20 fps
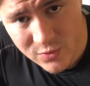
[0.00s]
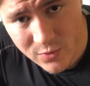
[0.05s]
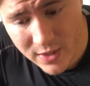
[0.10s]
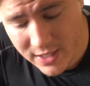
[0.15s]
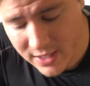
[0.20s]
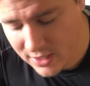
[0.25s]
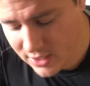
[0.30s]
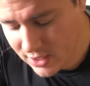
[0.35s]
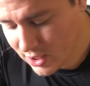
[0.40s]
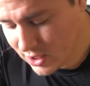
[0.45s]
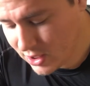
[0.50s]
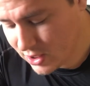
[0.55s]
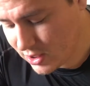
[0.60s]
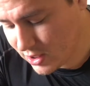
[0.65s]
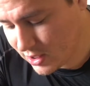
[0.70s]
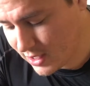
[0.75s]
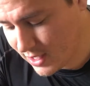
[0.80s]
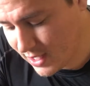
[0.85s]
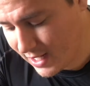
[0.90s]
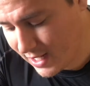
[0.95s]
20,
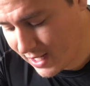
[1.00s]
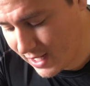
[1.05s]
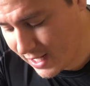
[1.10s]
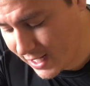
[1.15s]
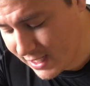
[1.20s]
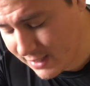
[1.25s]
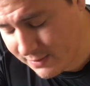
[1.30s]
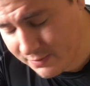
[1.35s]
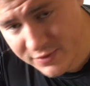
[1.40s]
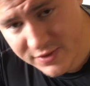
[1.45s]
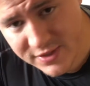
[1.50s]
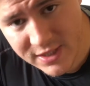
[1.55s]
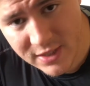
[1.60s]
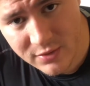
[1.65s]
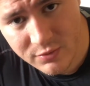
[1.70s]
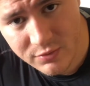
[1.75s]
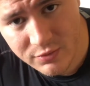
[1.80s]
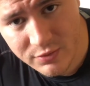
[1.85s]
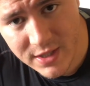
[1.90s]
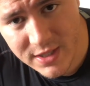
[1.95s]

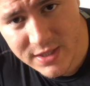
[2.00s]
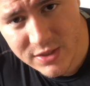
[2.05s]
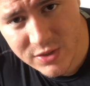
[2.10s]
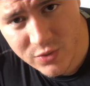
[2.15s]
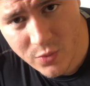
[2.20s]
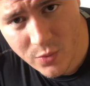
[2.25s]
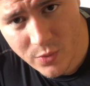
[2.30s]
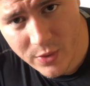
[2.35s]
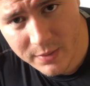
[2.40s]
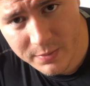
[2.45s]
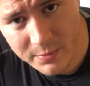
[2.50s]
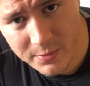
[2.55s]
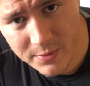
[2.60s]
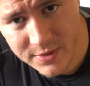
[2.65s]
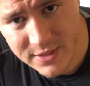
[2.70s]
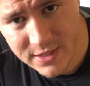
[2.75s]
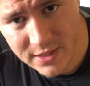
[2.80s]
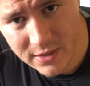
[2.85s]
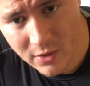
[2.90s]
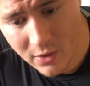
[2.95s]
80% wrist,
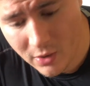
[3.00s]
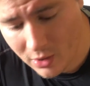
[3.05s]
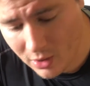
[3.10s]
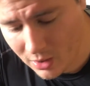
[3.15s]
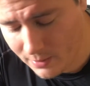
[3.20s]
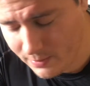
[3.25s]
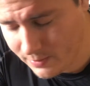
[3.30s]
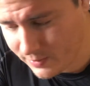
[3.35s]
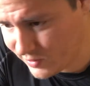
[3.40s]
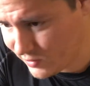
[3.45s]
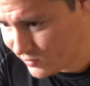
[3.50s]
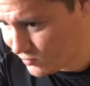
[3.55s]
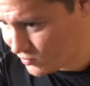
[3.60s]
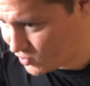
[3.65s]
20% arm.